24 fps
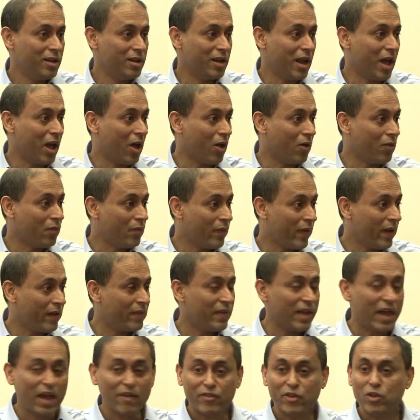Now there
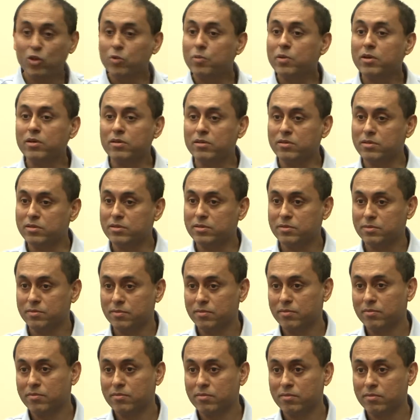they have cubicles,
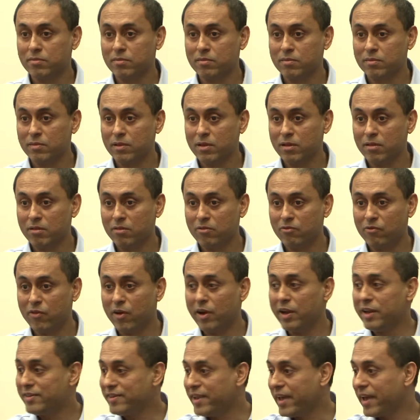
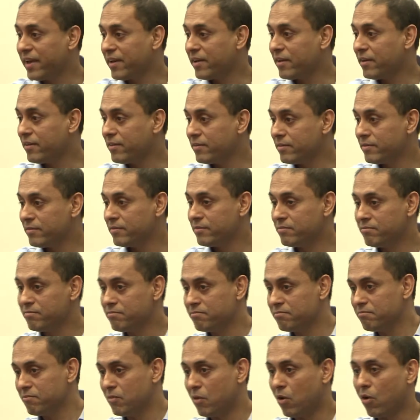very
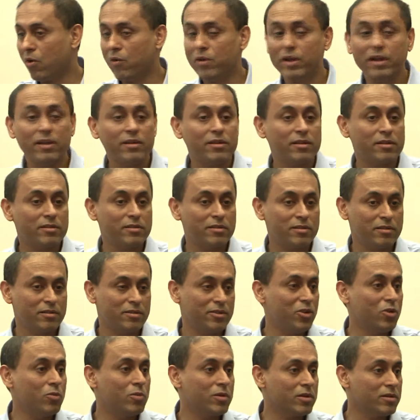tech-oriented
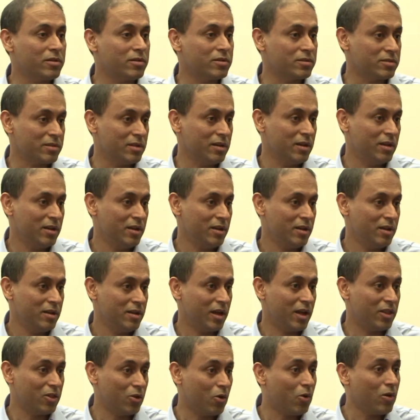cubicles.
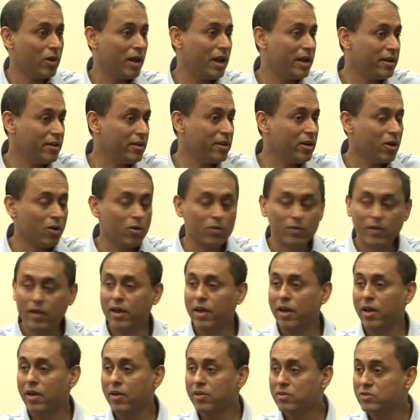And the whole idea out
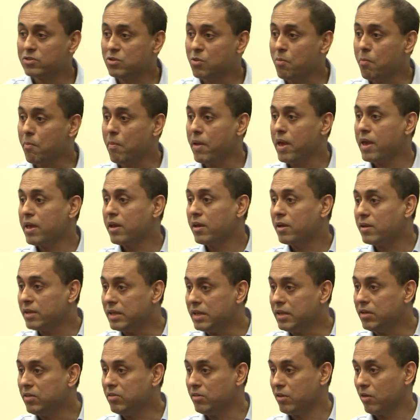there is to make it
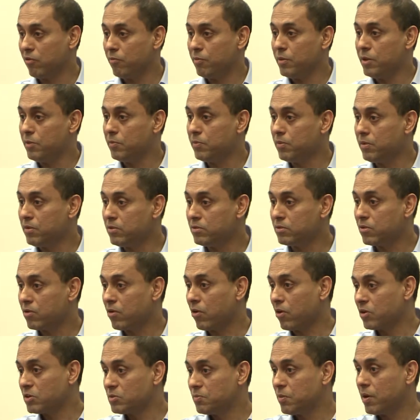easier for people to
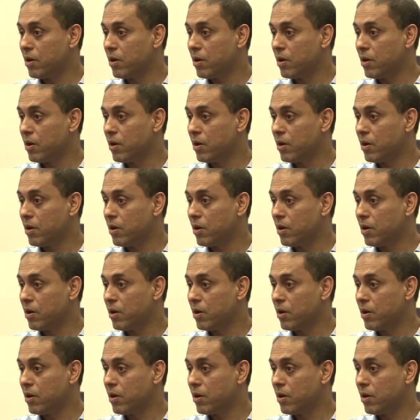cross